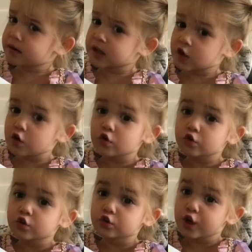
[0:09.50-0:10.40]
want to
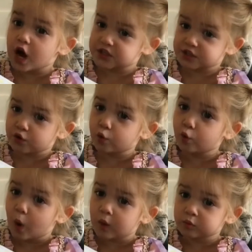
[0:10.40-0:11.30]
go to law
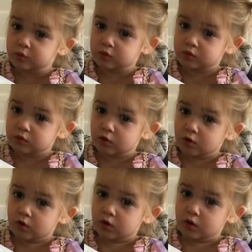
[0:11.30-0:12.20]
school.
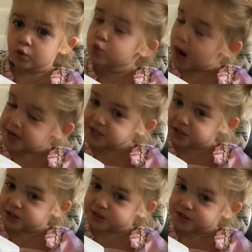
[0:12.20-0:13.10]
What?
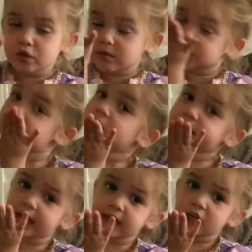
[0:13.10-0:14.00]
It was
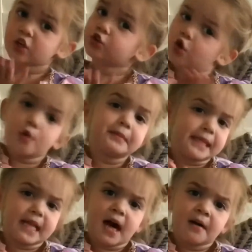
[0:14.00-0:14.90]
like, no,
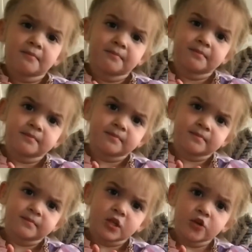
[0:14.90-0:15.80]
Mia,
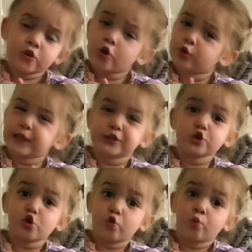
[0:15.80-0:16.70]
you don't need
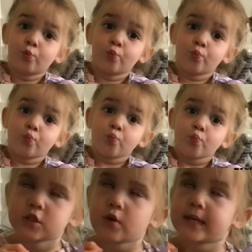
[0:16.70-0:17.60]
to.
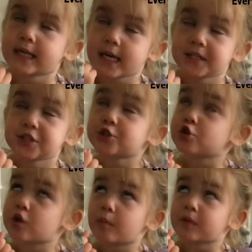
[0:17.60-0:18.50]
So we get
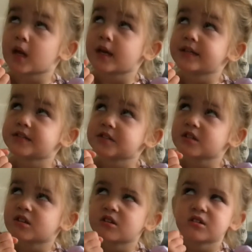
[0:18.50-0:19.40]
to the place,
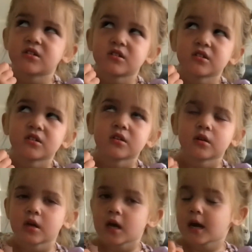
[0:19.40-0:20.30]

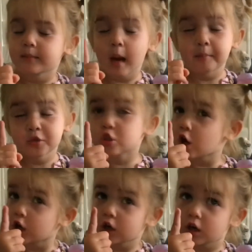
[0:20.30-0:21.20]
and I'm
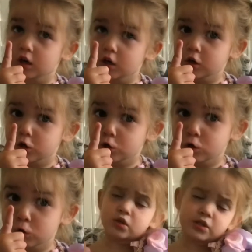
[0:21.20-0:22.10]
shook.
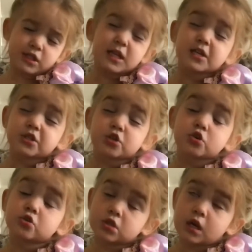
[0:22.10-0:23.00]
The
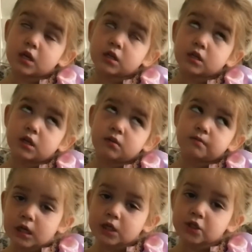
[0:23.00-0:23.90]
teacher, the
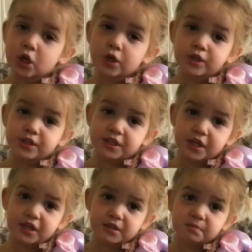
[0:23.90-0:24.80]
kids are
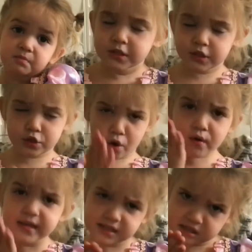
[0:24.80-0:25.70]
insane,
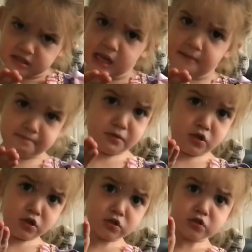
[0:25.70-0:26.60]
sewing
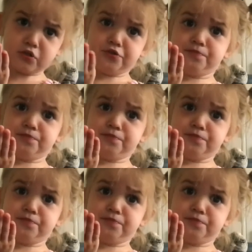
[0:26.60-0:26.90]
sleepers,